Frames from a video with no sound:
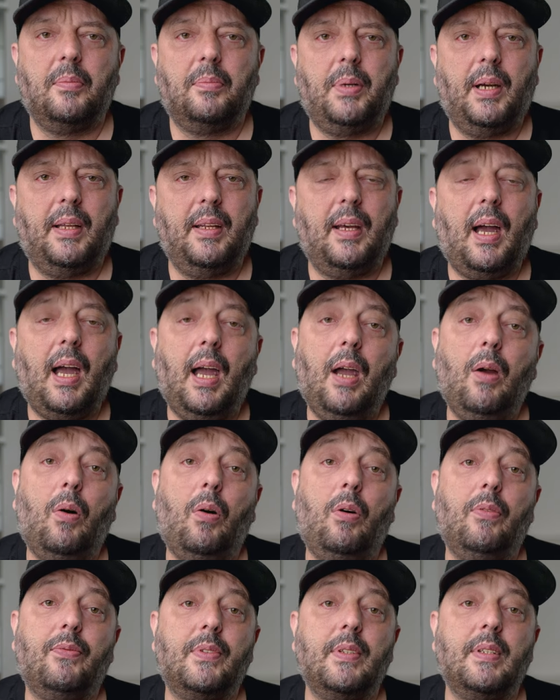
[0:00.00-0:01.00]
but I
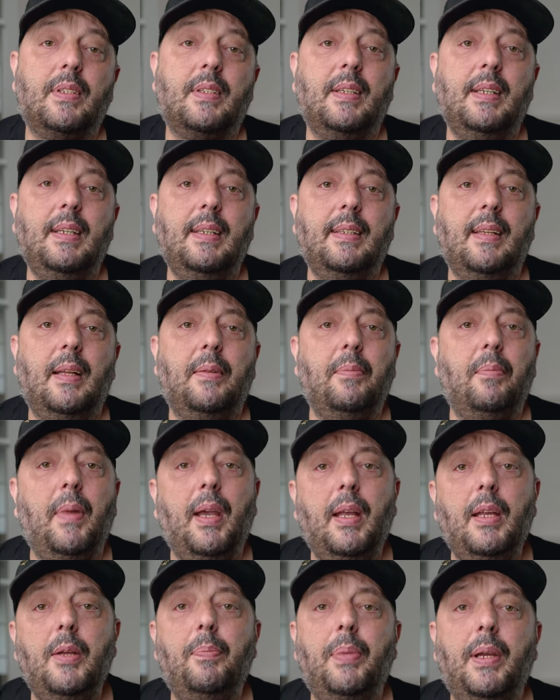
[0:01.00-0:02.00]
often see that
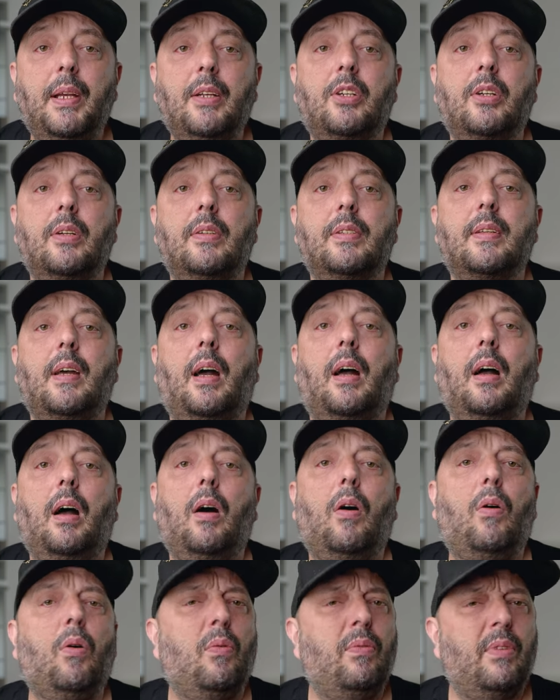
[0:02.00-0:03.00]
many pictures
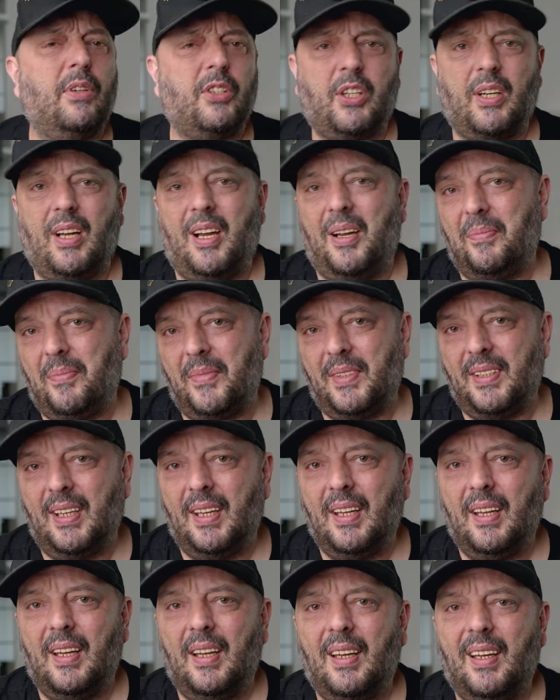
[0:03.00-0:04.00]
are oversharpened
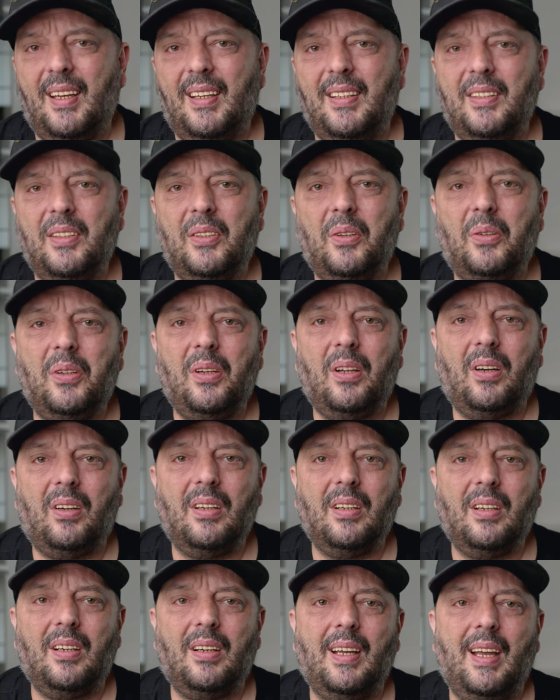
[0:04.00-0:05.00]
and no
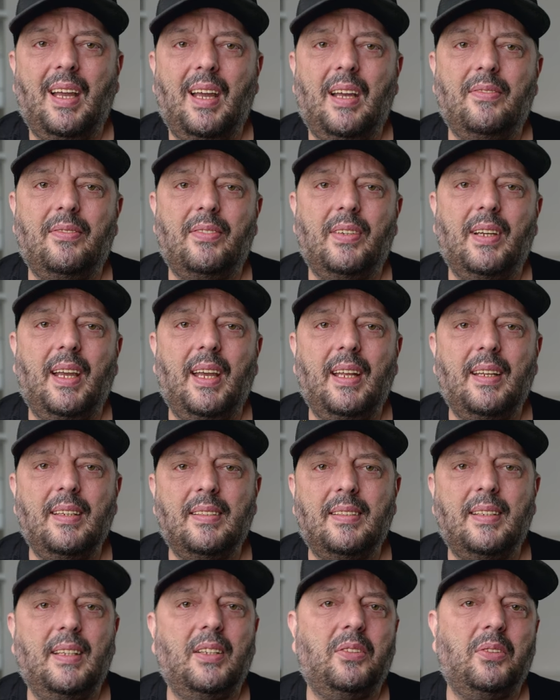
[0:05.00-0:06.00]
longer have
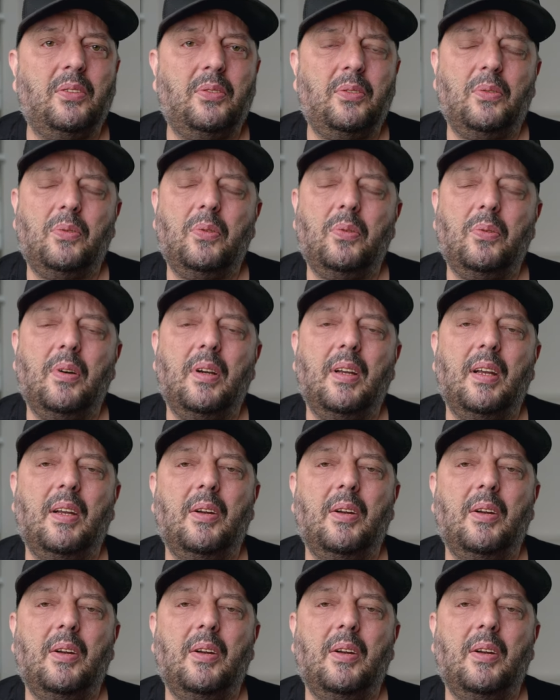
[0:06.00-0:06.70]
anything to do